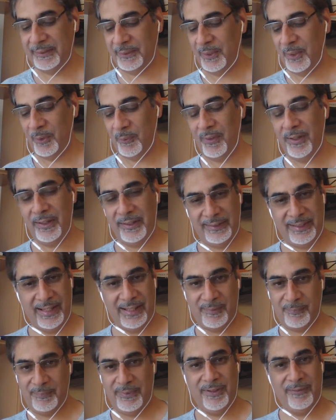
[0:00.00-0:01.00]
you know what? That's
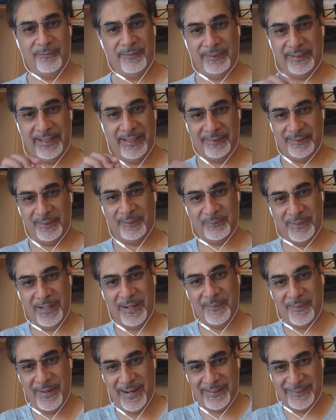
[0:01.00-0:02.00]
perfect. That's a great
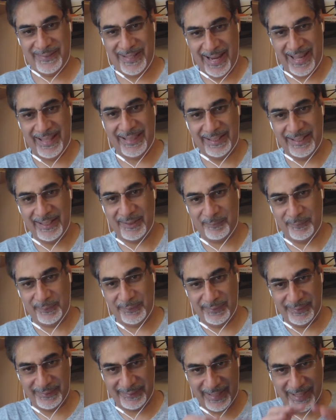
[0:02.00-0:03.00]
way to end this,
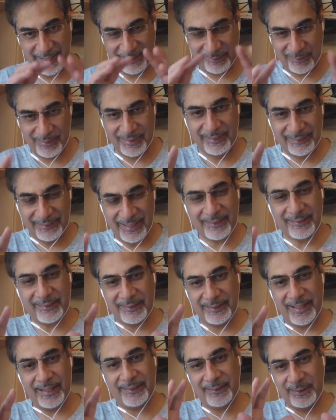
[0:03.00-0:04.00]
because that's
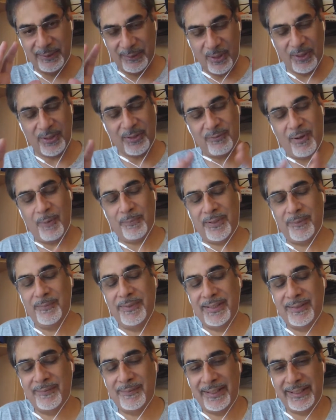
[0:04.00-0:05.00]
a note of
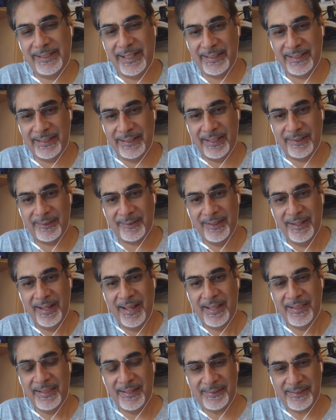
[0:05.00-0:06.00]
optimism at the end of this.
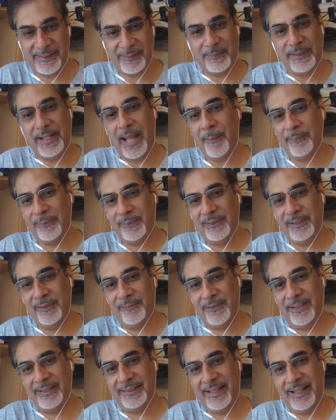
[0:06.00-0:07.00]
This has been absolutely
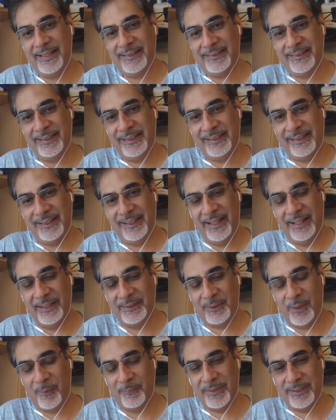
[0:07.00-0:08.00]
fantastic,
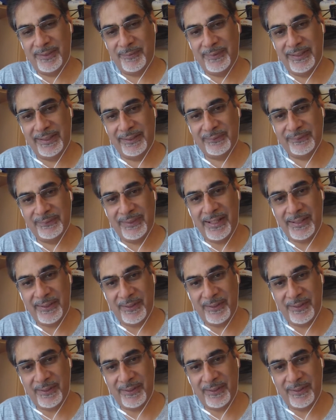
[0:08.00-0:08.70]
Tom. This has been a great